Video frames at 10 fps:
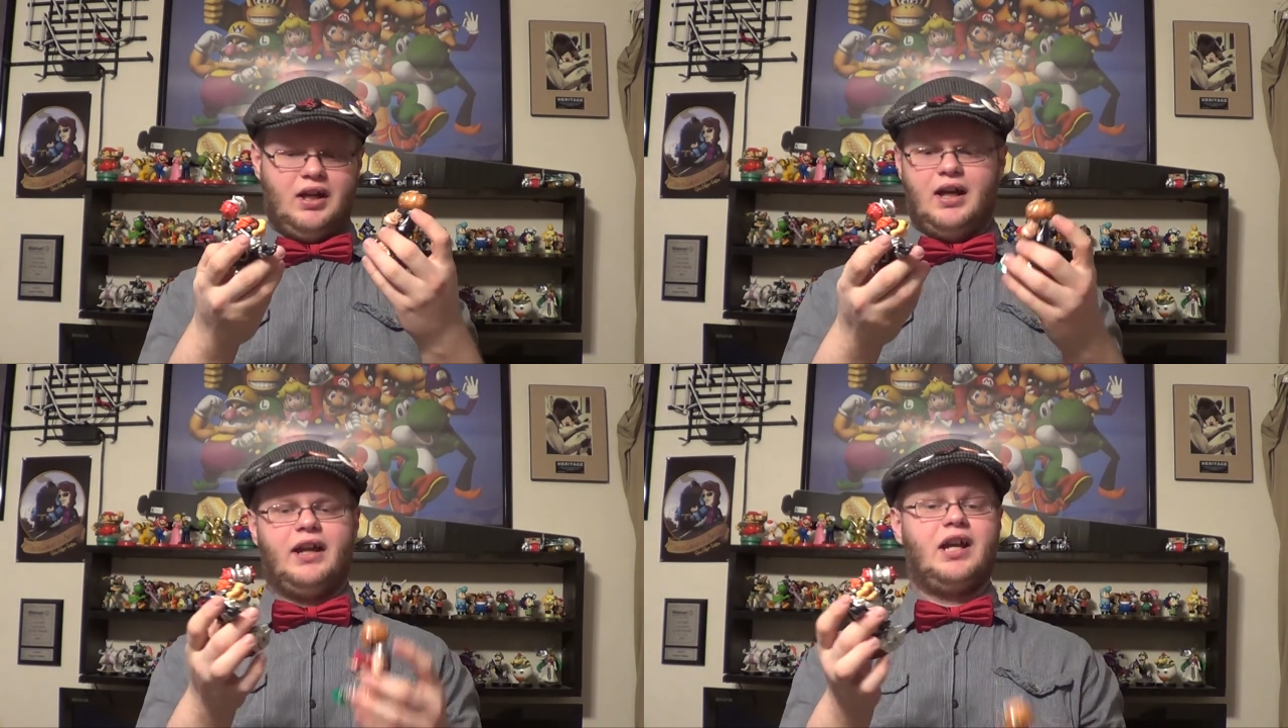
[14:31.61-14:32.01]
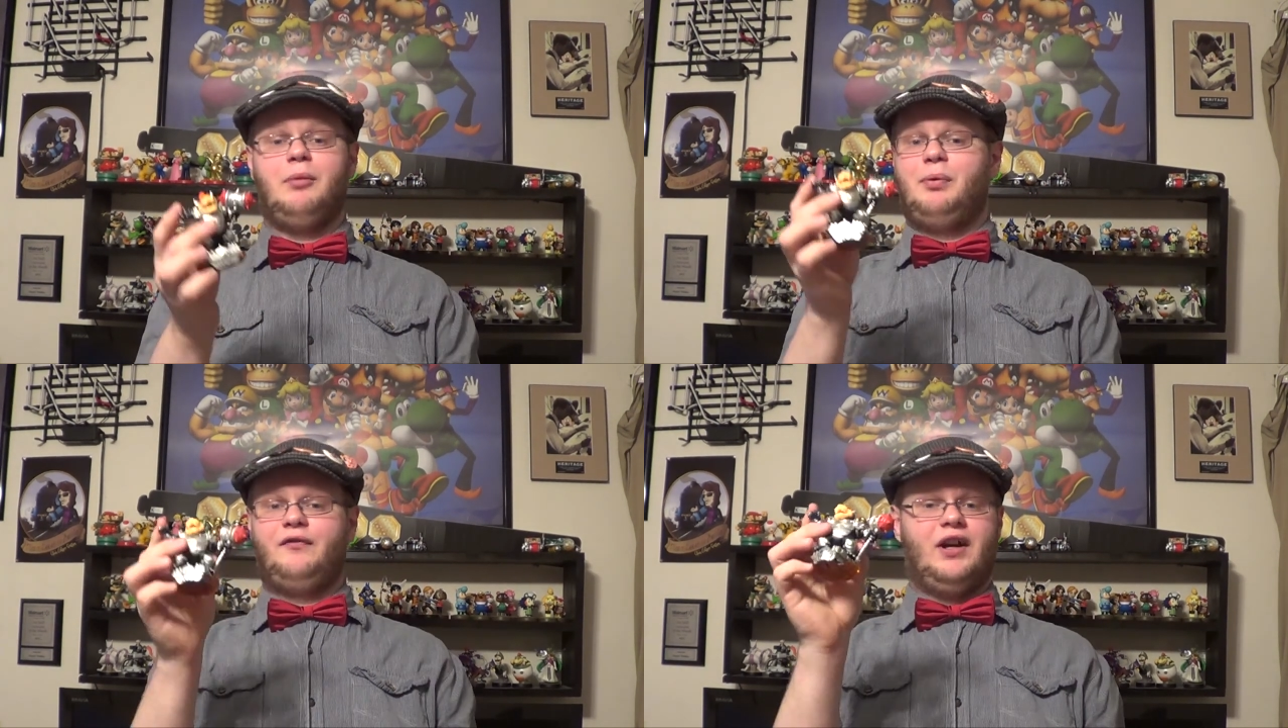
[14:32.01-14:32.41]
I kind
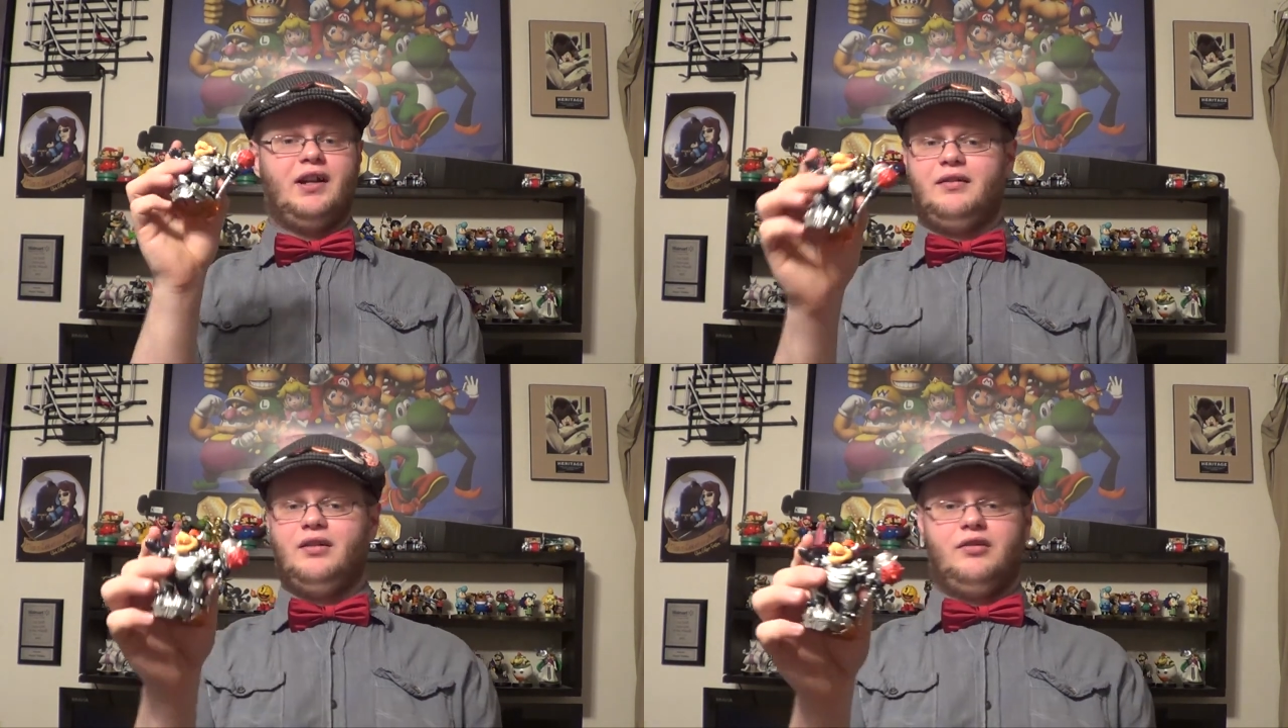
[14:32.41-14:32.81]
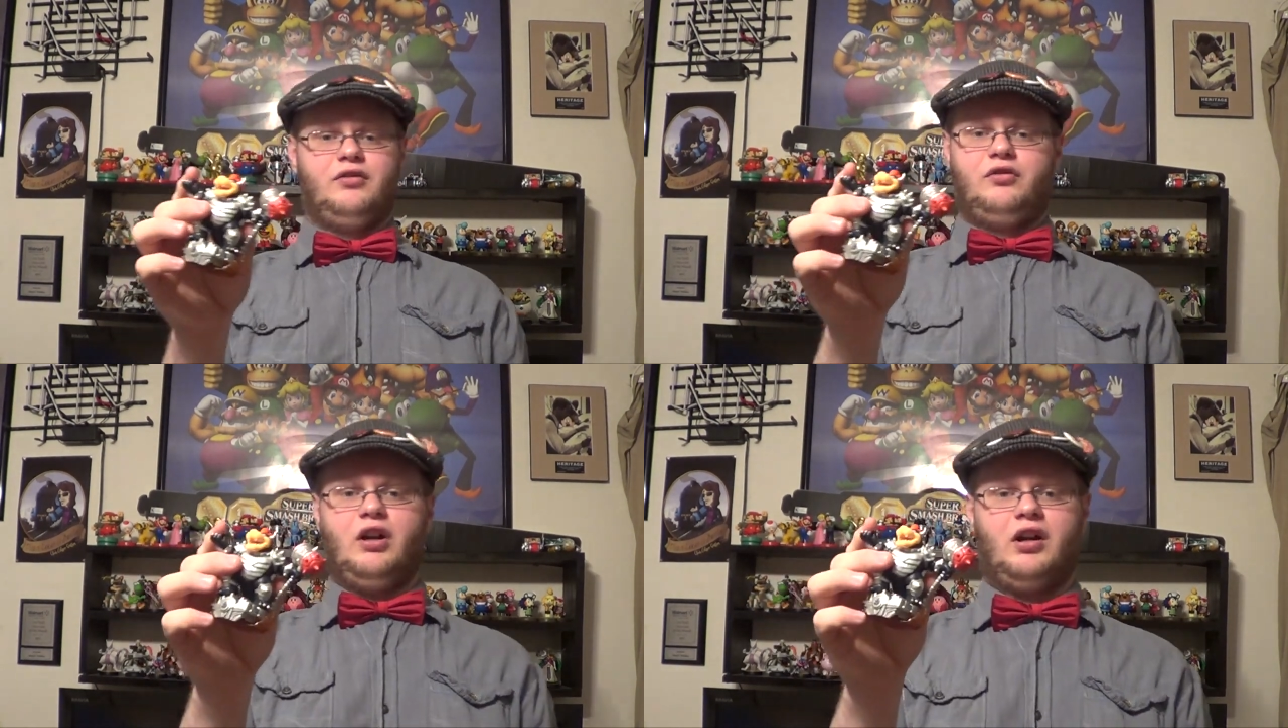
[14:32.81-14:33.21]
of prefer
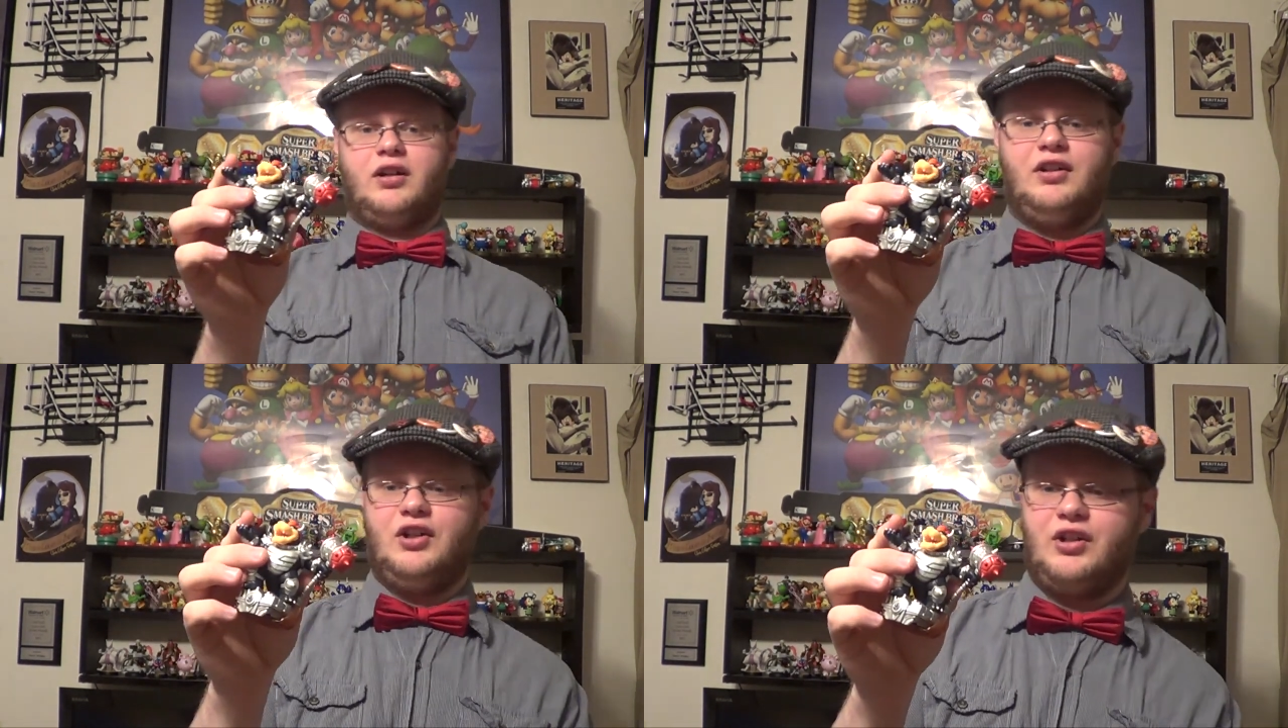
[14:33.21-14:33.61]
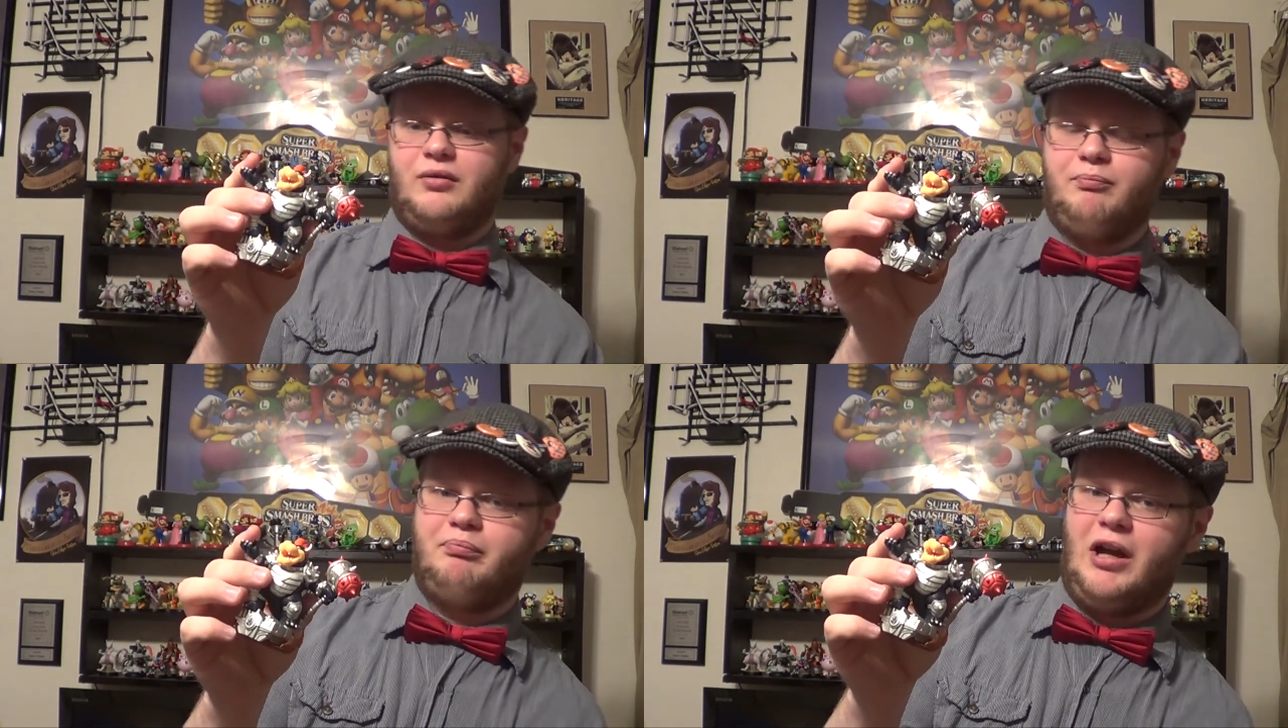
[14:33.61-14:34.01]
Dark
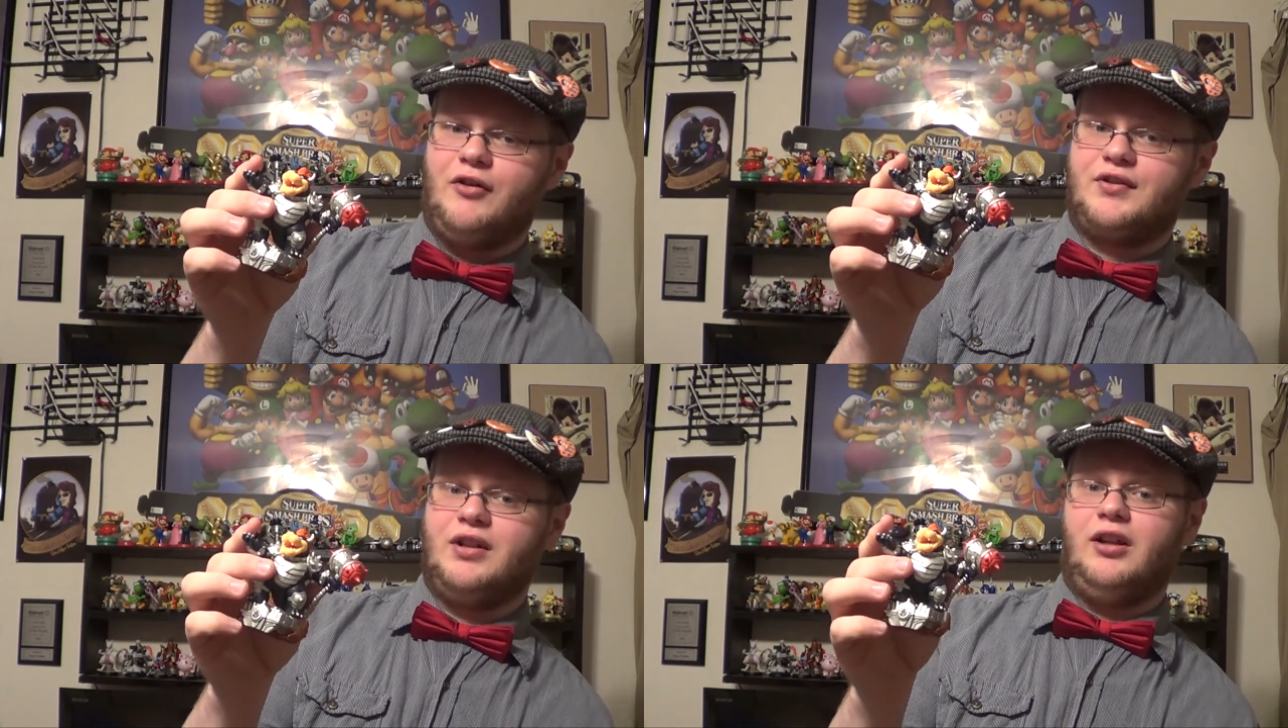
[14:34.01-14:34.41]
Edition Bowser